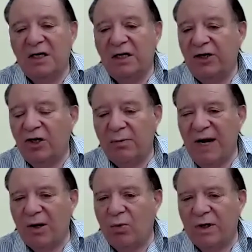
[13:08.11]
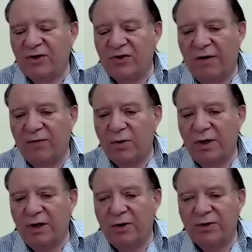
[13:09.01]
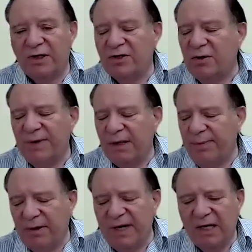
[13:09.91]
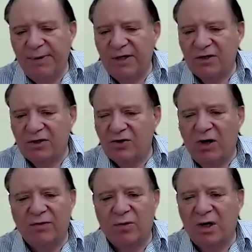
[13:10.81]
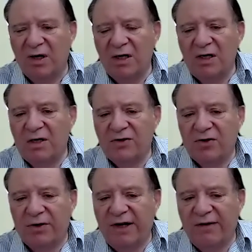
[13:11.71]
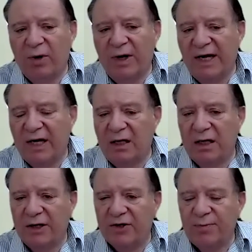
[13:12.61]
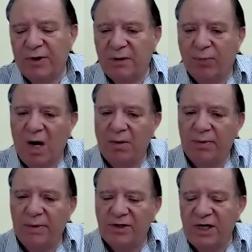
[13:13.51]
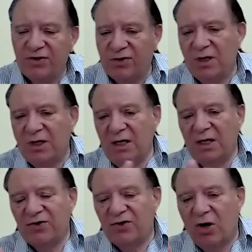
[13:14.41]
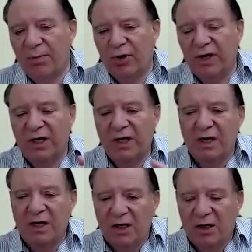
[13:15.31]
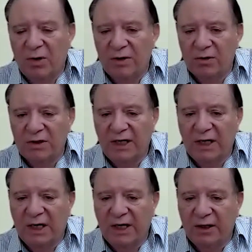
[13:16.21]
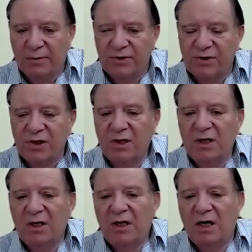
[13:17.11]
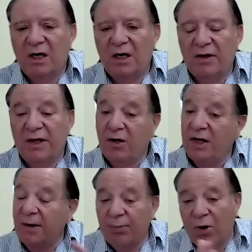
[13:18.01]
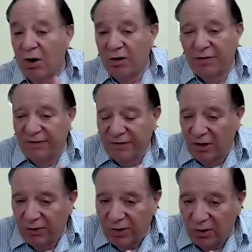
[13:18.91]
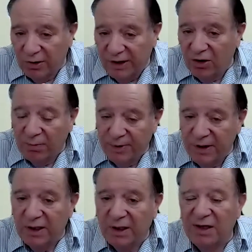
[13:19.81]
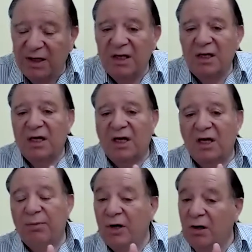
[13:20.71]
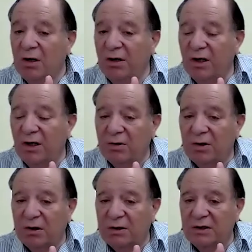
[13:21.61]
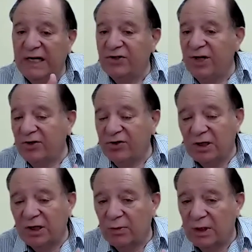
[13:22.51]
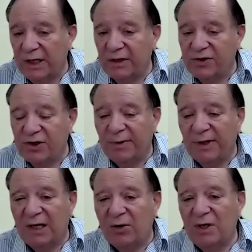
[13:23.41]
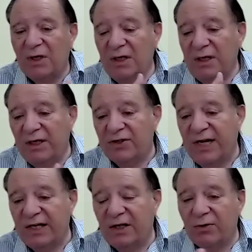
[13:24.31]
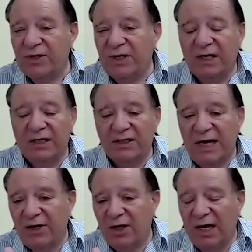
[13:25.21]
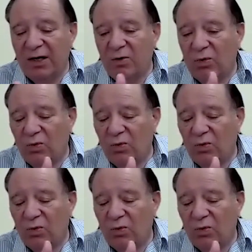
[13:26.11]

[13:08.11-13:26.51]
No matter what software you're using, so many pieces of software certainly have great analytics, but the problem is as you start bringing in other data items that are not part of your ERP, but are tangentially related somehow, is get those in, and